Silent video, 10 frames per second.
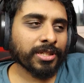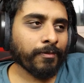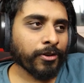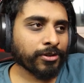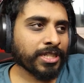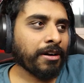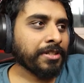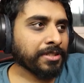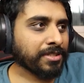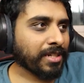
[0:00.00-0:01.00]
some feel
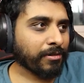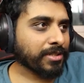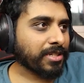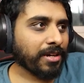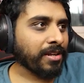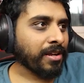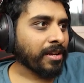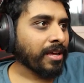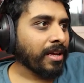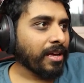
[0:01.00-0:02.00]
childish. Like, what's going
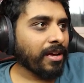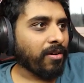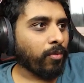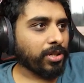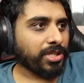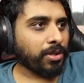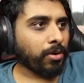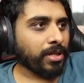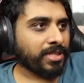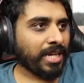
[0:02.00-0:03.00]
on? What do you
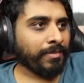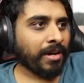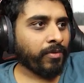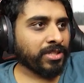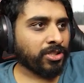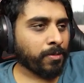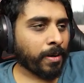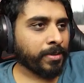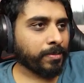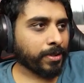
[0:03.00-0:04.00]
call a team that wins 2
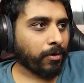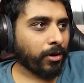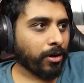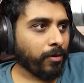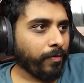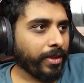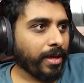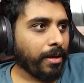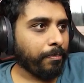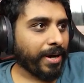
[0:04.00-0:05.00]
premierships in a row?
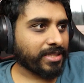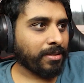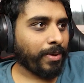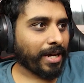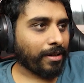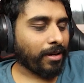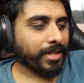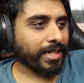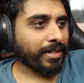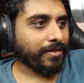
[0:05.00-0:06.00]
Back-to-back
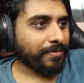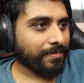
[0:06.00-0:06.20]
lucky.